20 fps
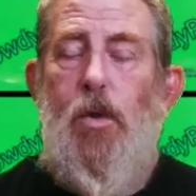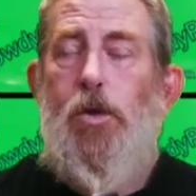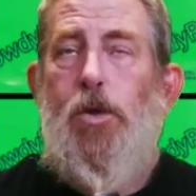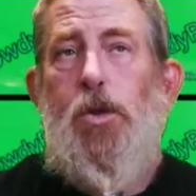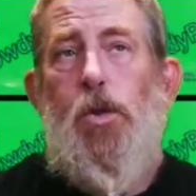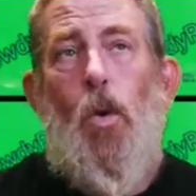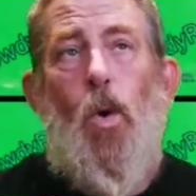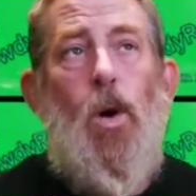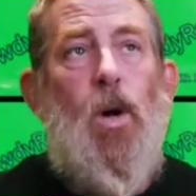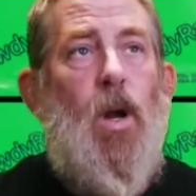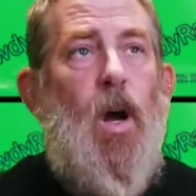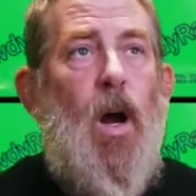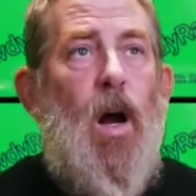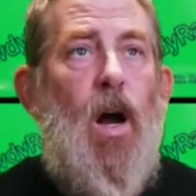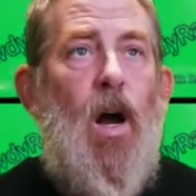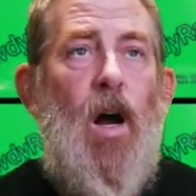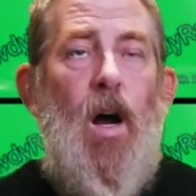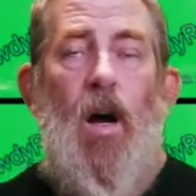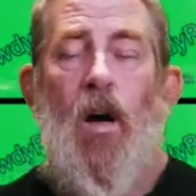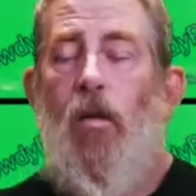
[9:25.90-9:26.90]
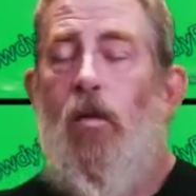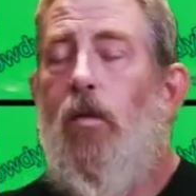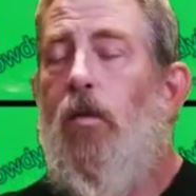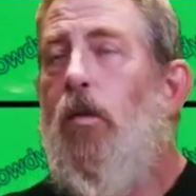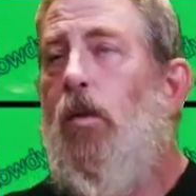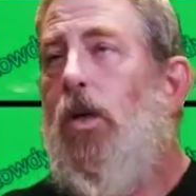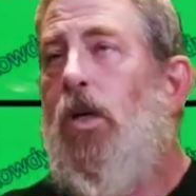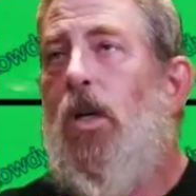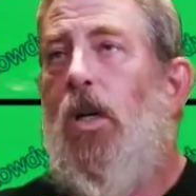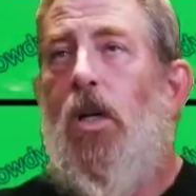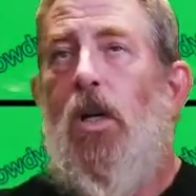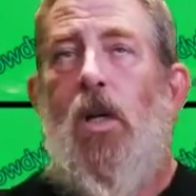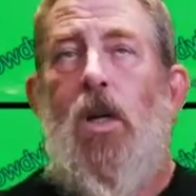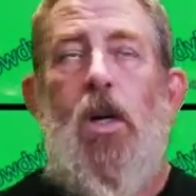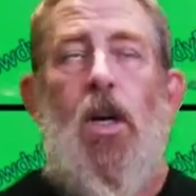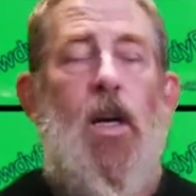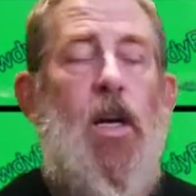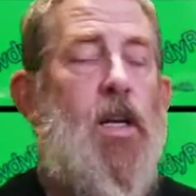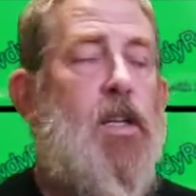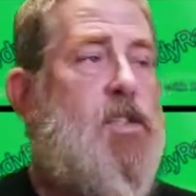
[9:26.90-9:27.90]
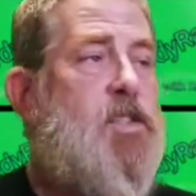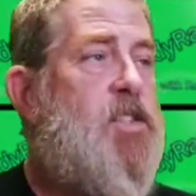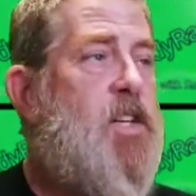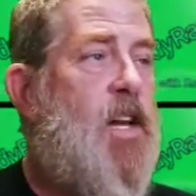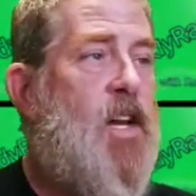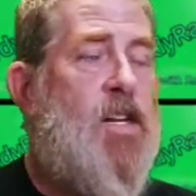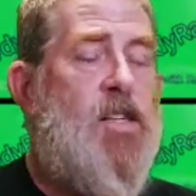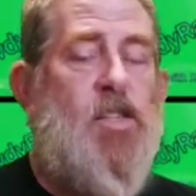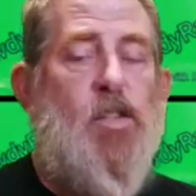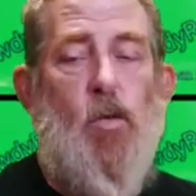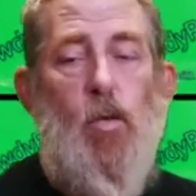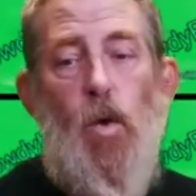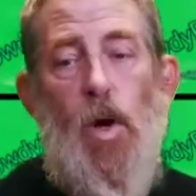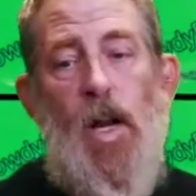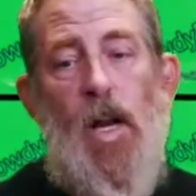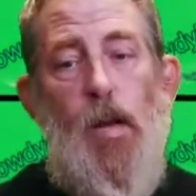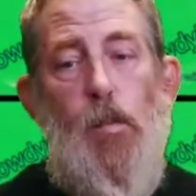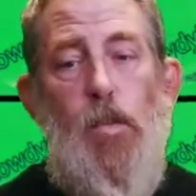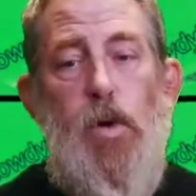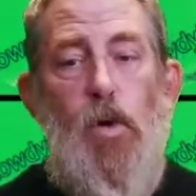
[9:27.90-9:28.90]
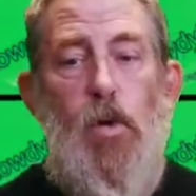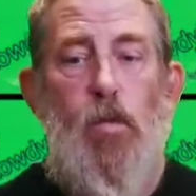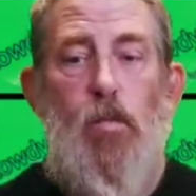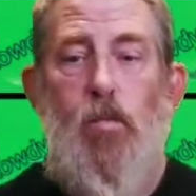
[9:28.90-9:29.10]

Short of incest, rape,